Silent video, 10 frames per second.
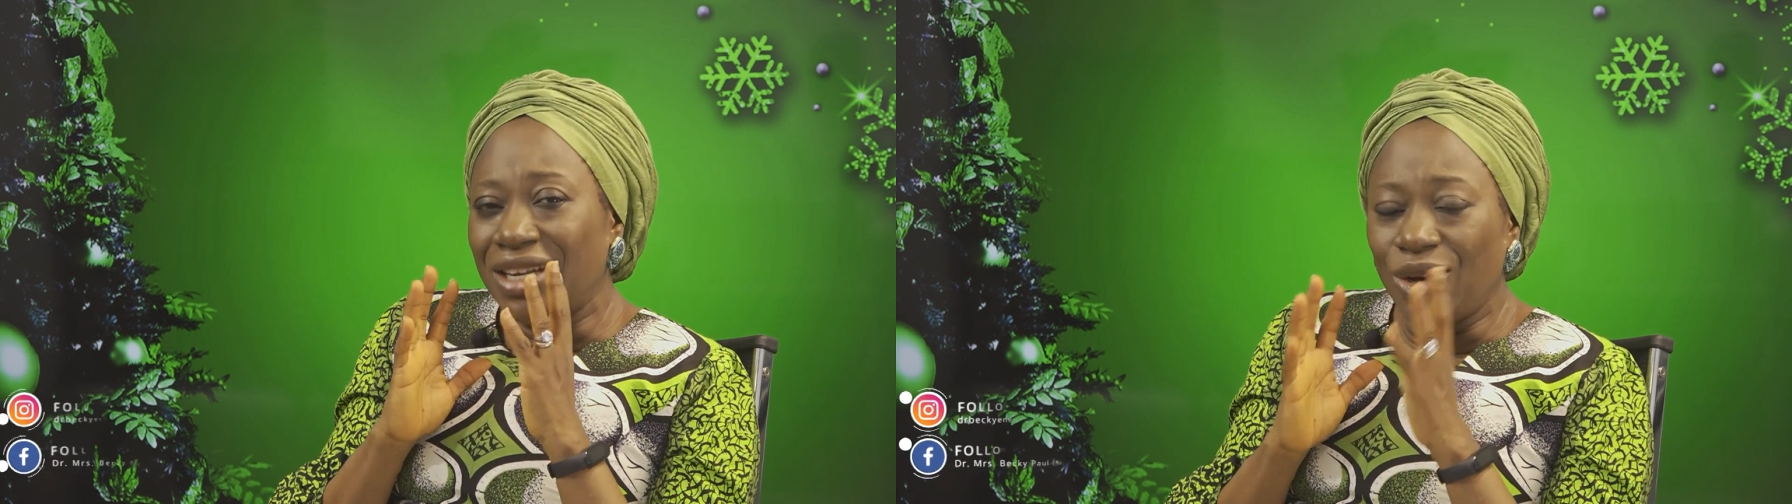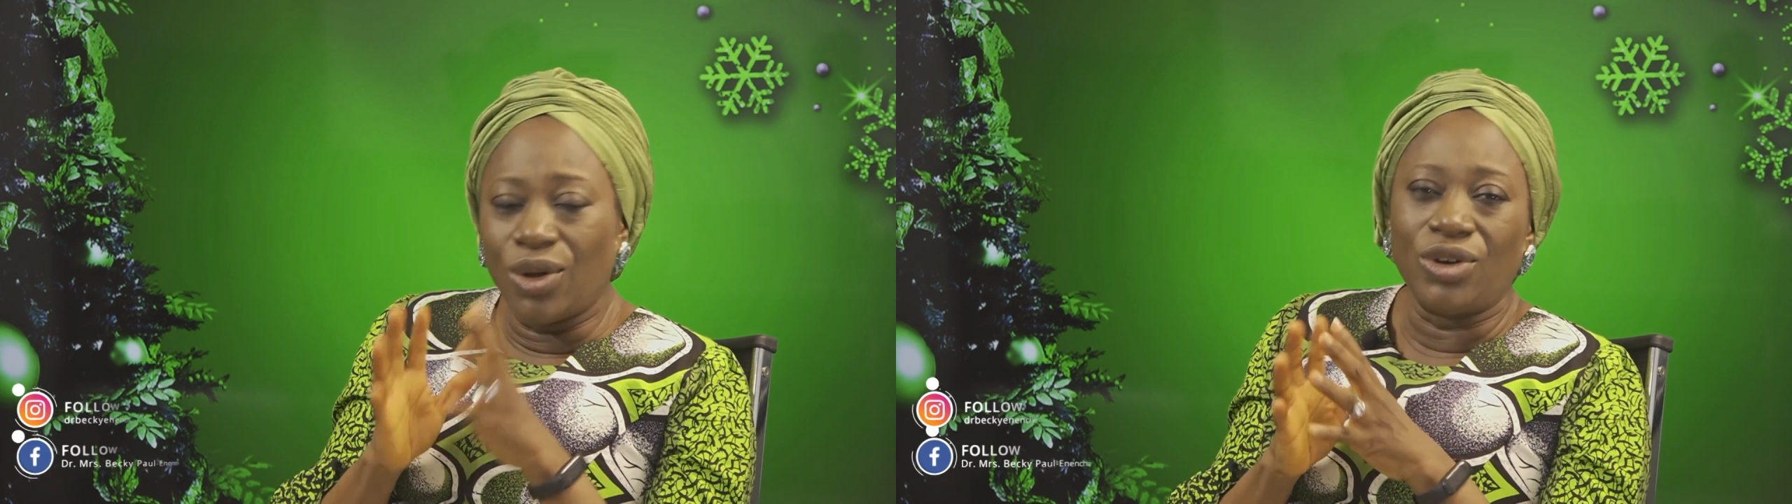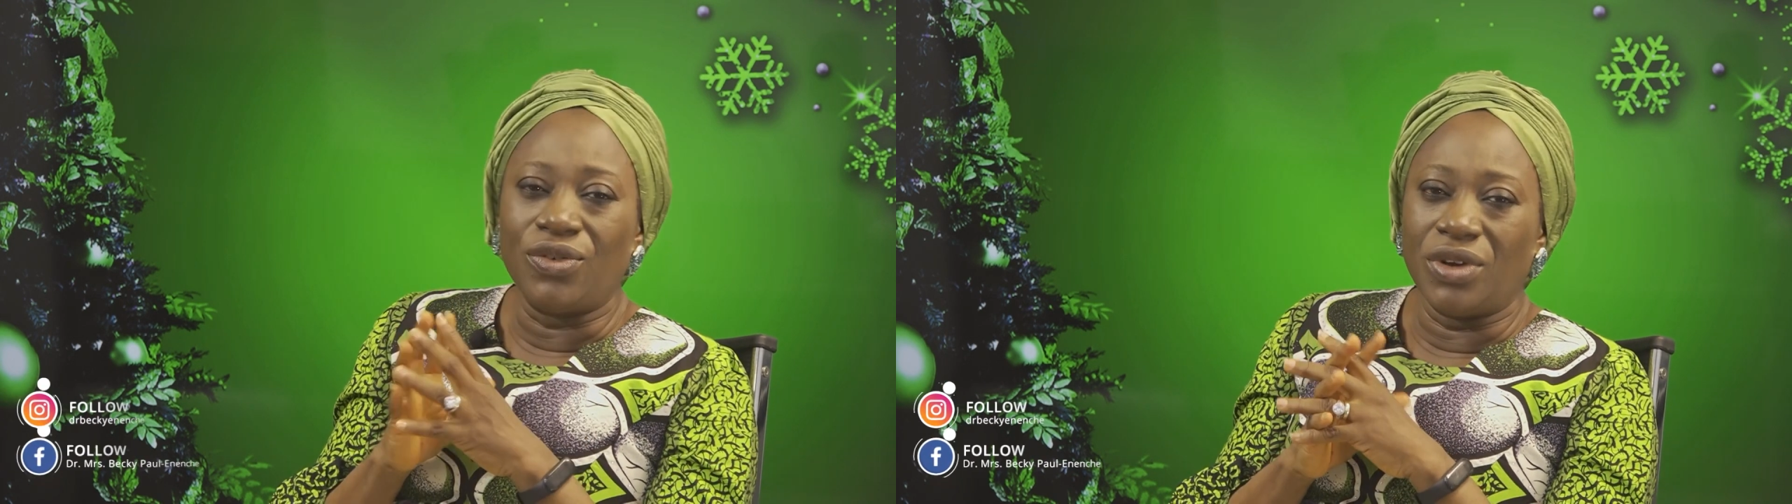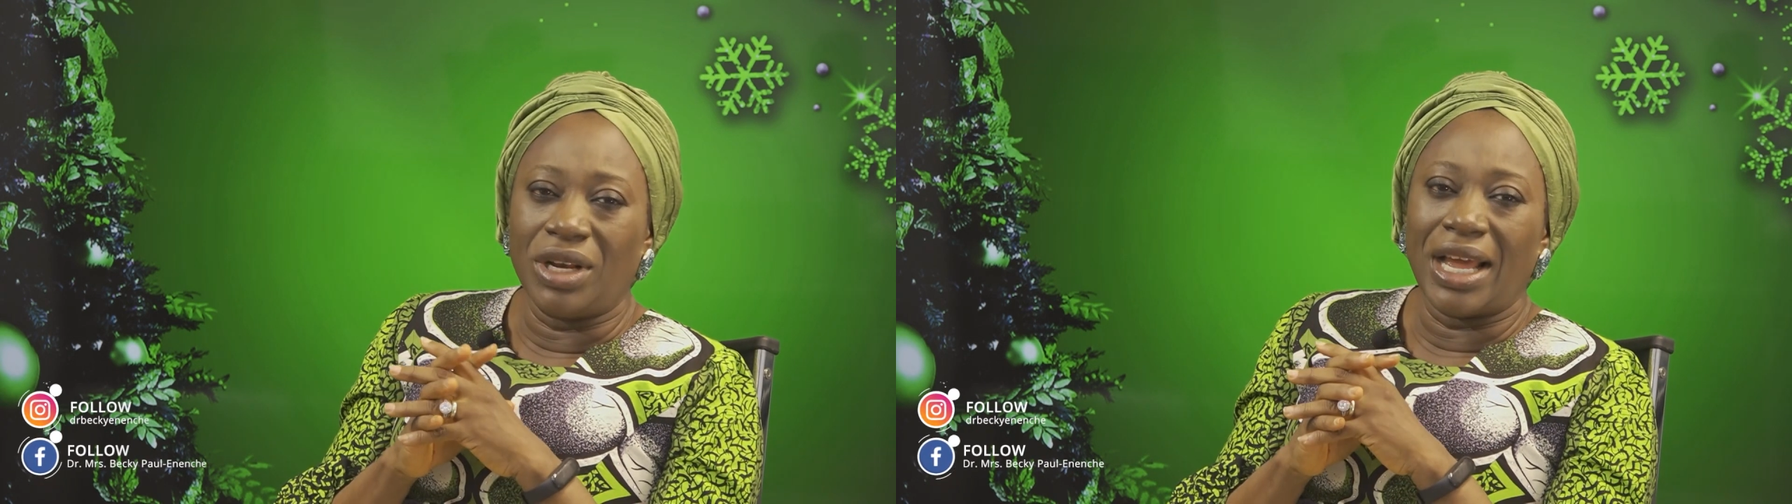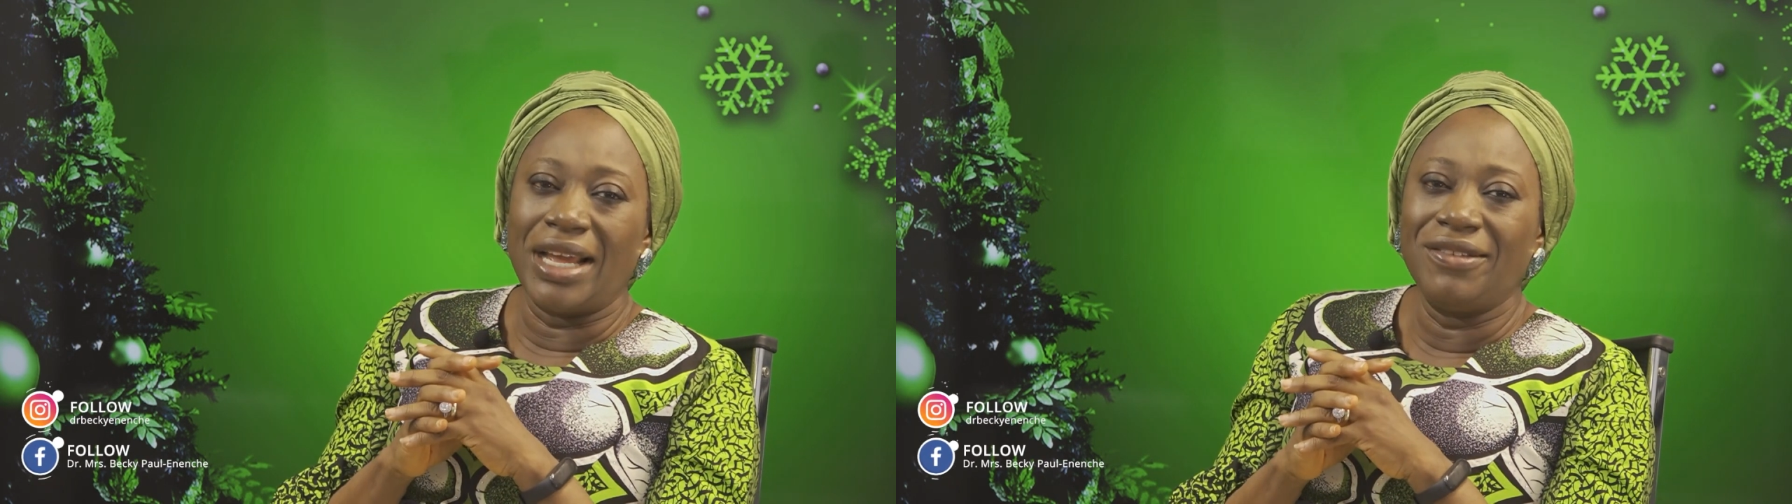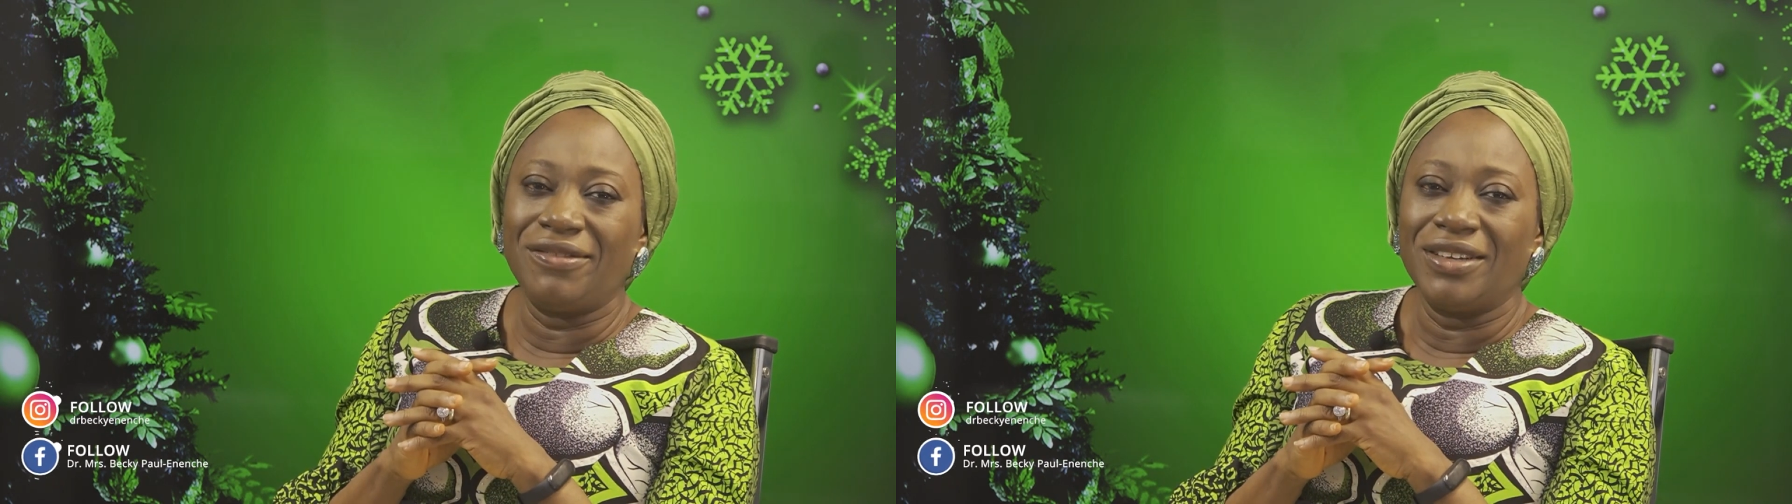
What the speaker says: the Lord of your life,